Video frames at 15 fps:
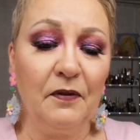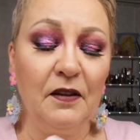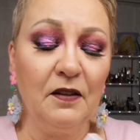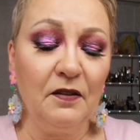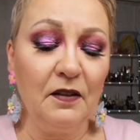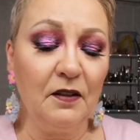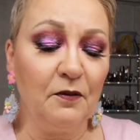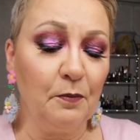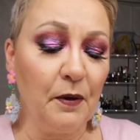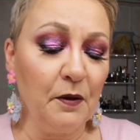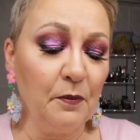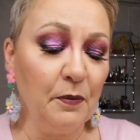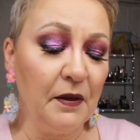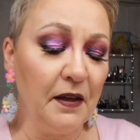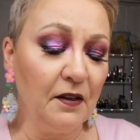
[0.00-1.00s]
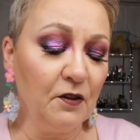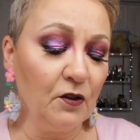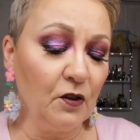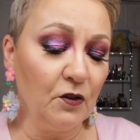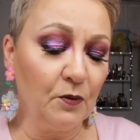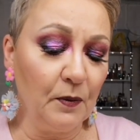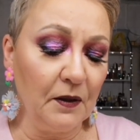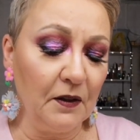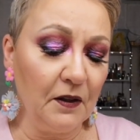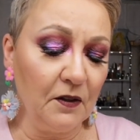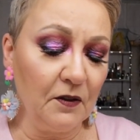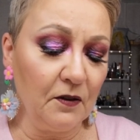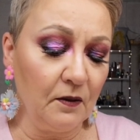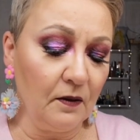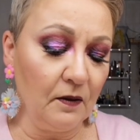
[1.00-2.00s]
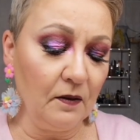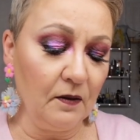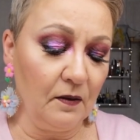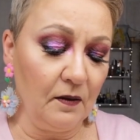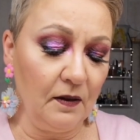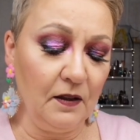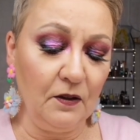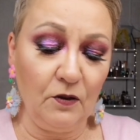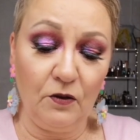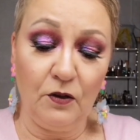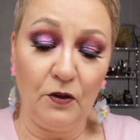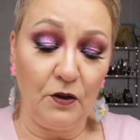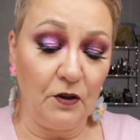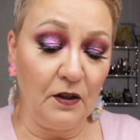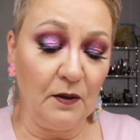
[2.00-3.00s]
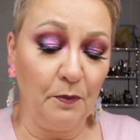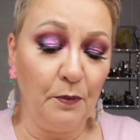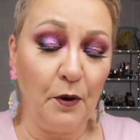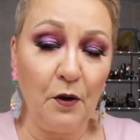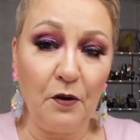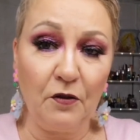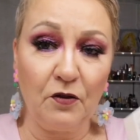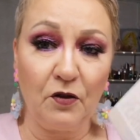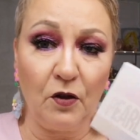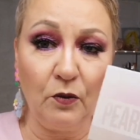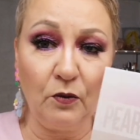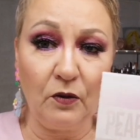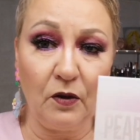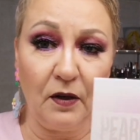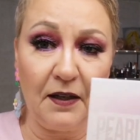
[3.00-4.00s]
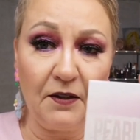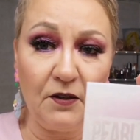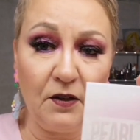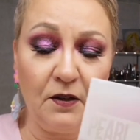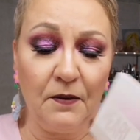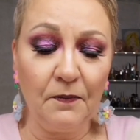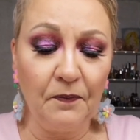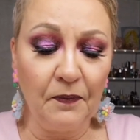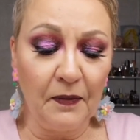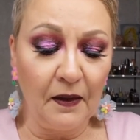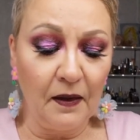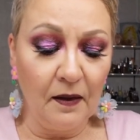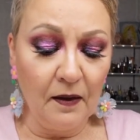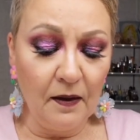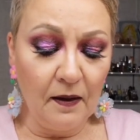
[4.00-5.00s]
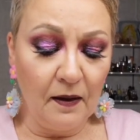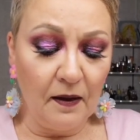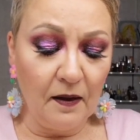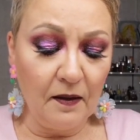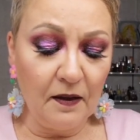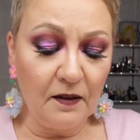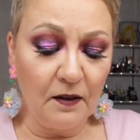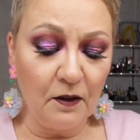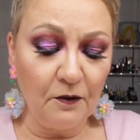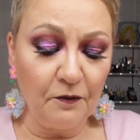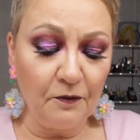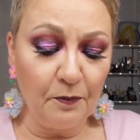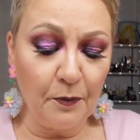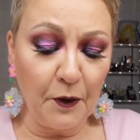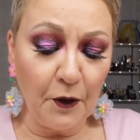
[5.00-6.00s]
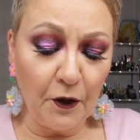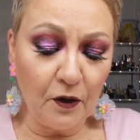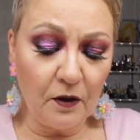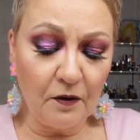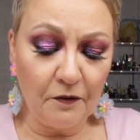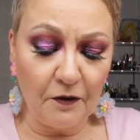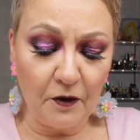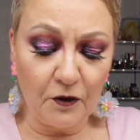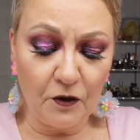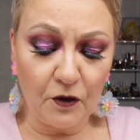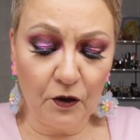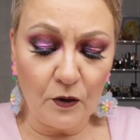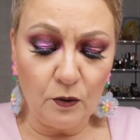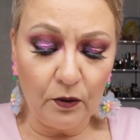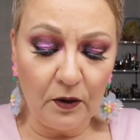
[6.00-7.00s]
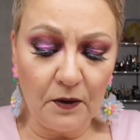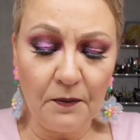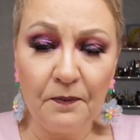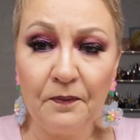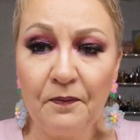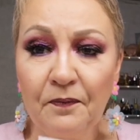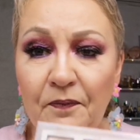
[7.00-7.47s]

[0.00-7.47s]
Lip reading: This is by BH Cosmetics. It's dirty. Birthstone collection, and this is Pearl for June,